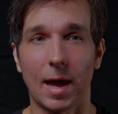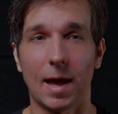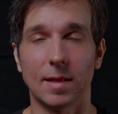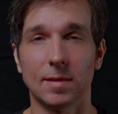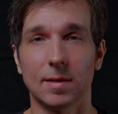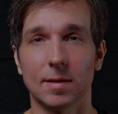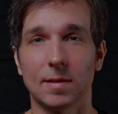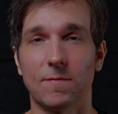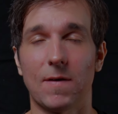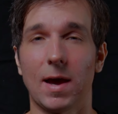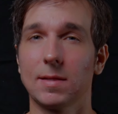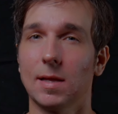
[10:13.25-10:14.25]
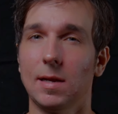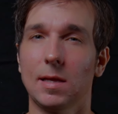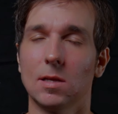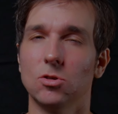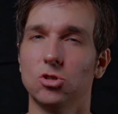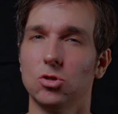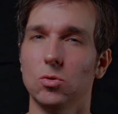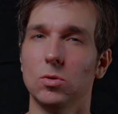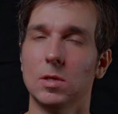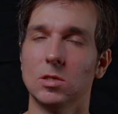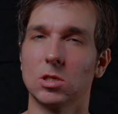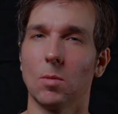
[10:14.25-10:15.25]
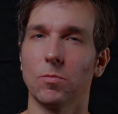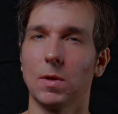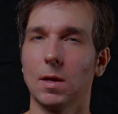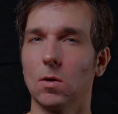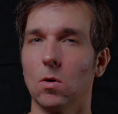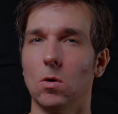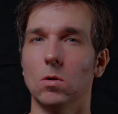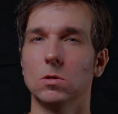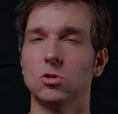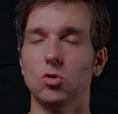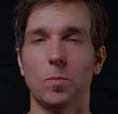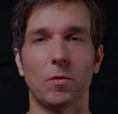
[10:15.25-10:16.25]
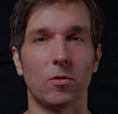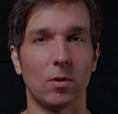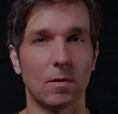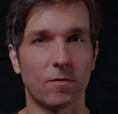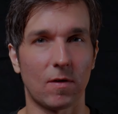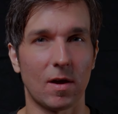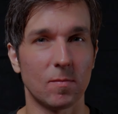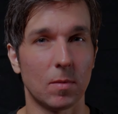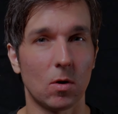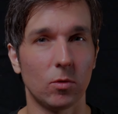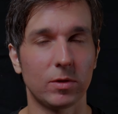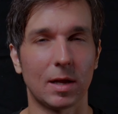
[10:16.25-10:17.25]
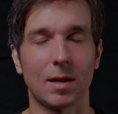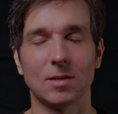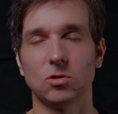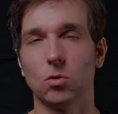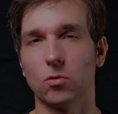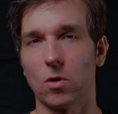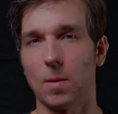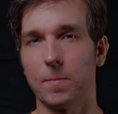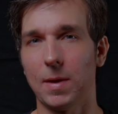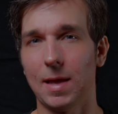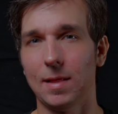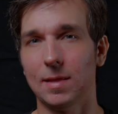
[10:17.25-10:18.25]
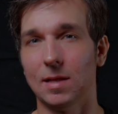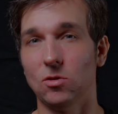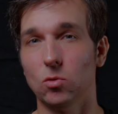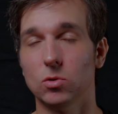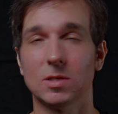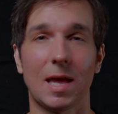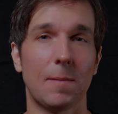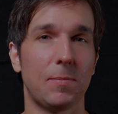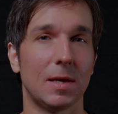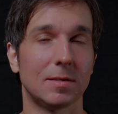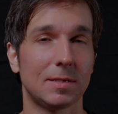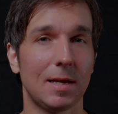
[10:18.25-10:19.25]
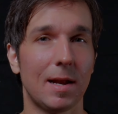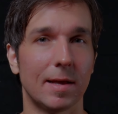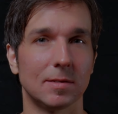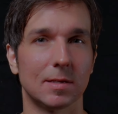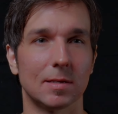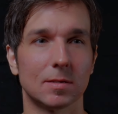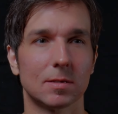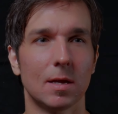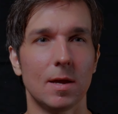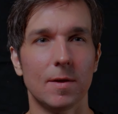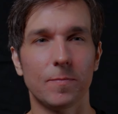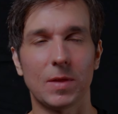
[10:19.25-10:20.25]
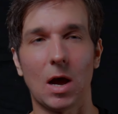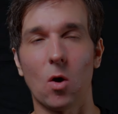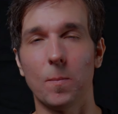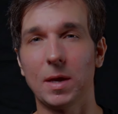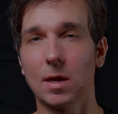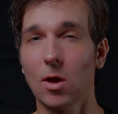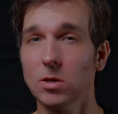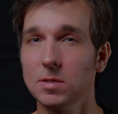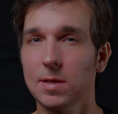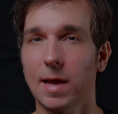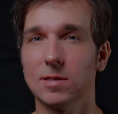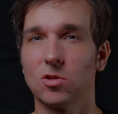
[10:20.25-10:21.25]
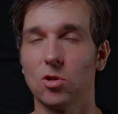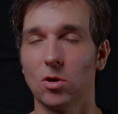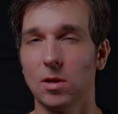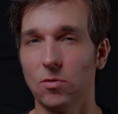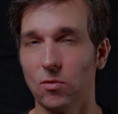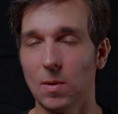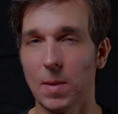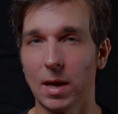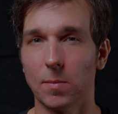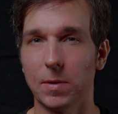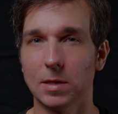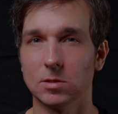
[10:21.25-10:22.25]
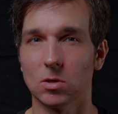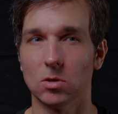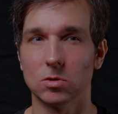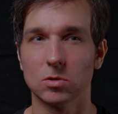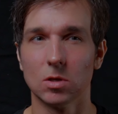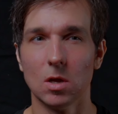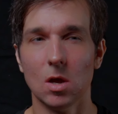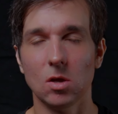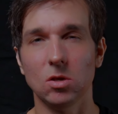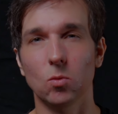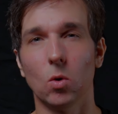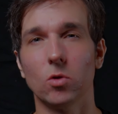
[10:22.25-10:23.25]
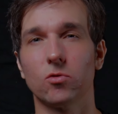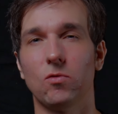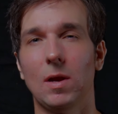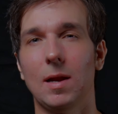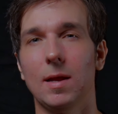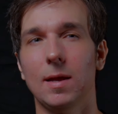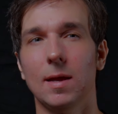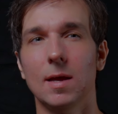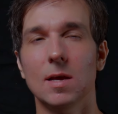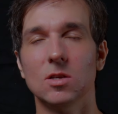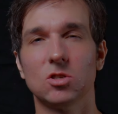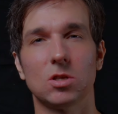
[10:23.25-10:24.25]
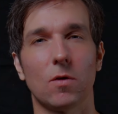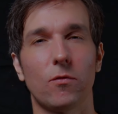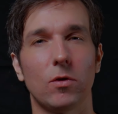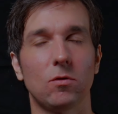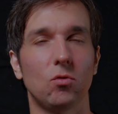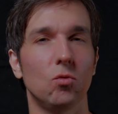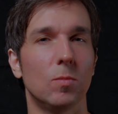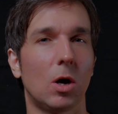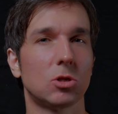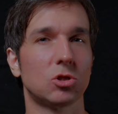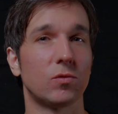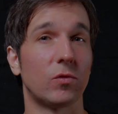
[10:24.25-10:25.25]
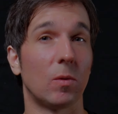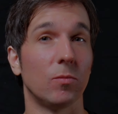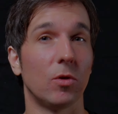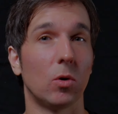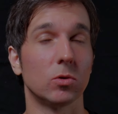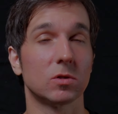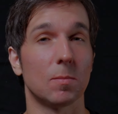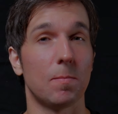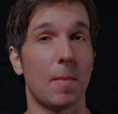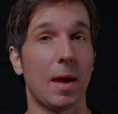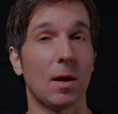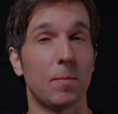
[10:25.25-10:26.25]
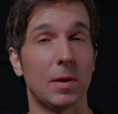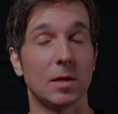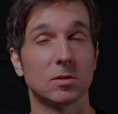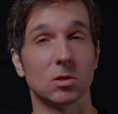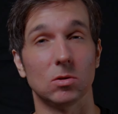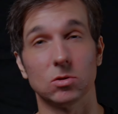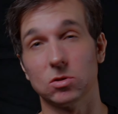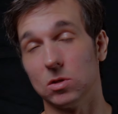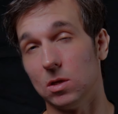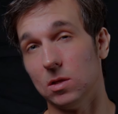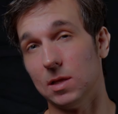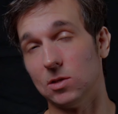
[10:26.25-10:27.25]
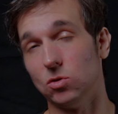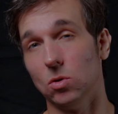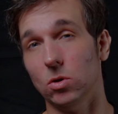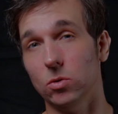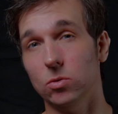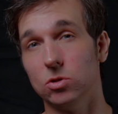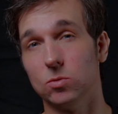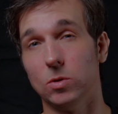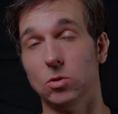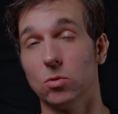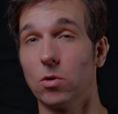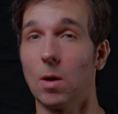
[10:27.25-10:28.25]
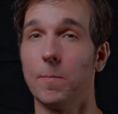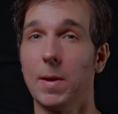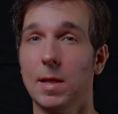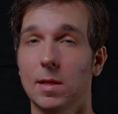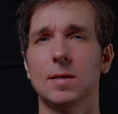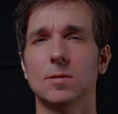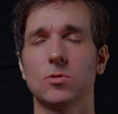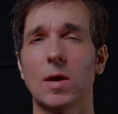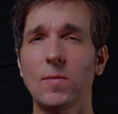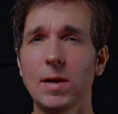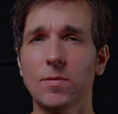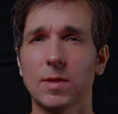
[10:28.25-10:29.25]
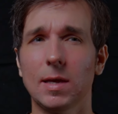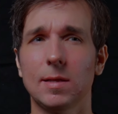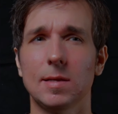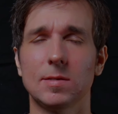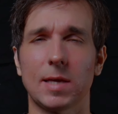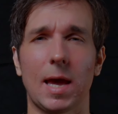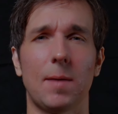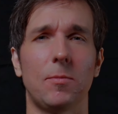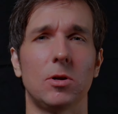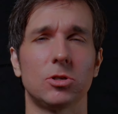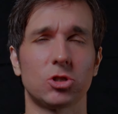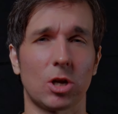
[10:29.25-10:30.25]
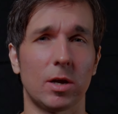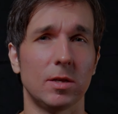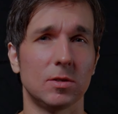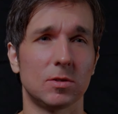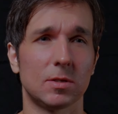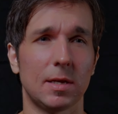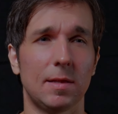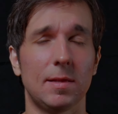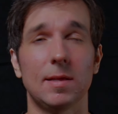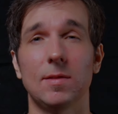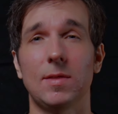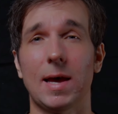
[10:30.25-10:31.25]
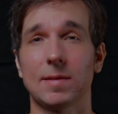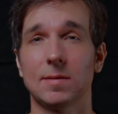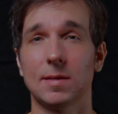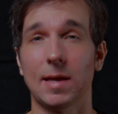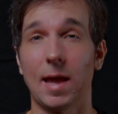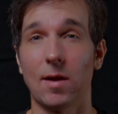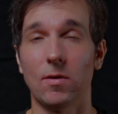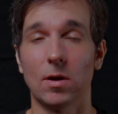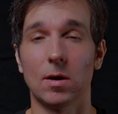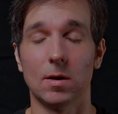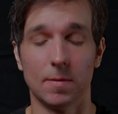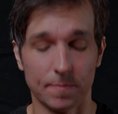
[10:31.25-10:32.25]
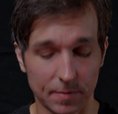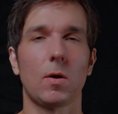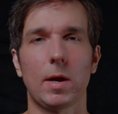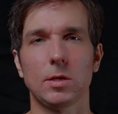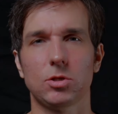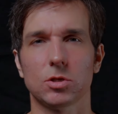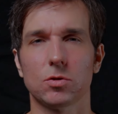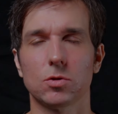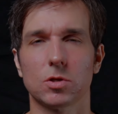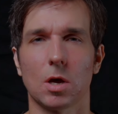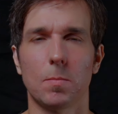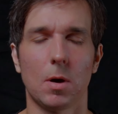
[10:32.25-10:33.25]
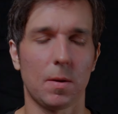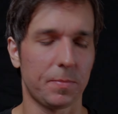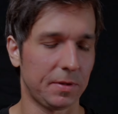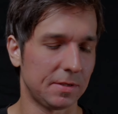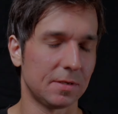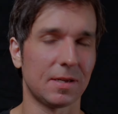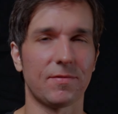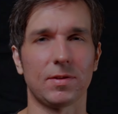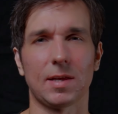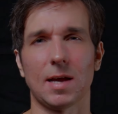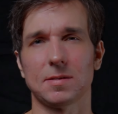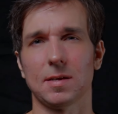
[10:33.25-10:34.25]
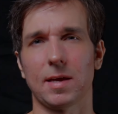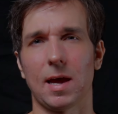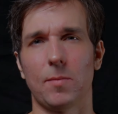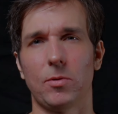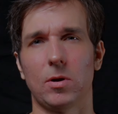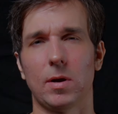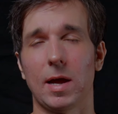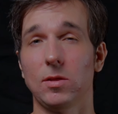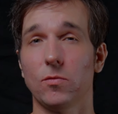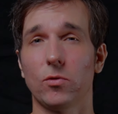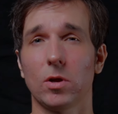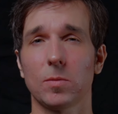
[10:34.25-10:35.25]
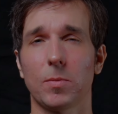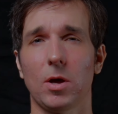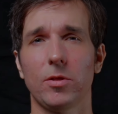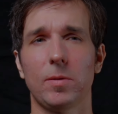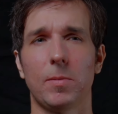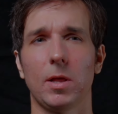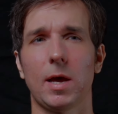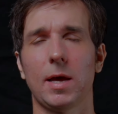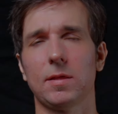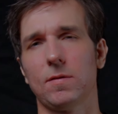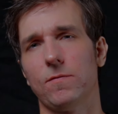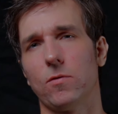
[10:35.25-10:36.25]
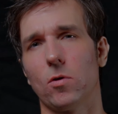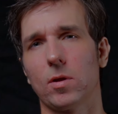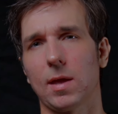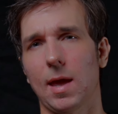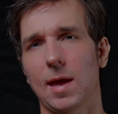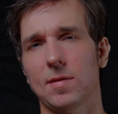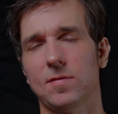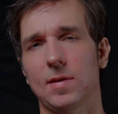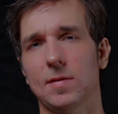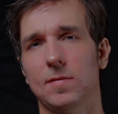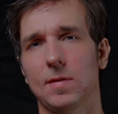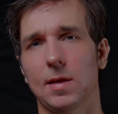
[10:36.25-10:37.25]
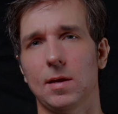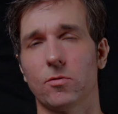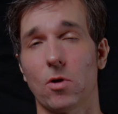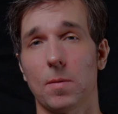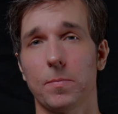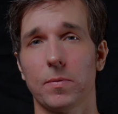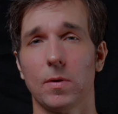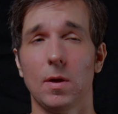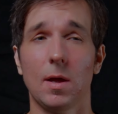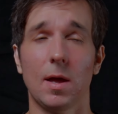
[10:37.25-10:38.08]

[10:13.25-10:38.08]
and the fact that it can shoot in something called Super 35 mode that lets you crop in and use APS-C lenses. Now, because it has 33 megapixels, you won't really suffer too much from those megapixels that you lose when you crop in. So I really think this camera shines in that area. Alright, just to sum up, this is a fantastic camera, and if you're not bothered by that 4K 60 crop,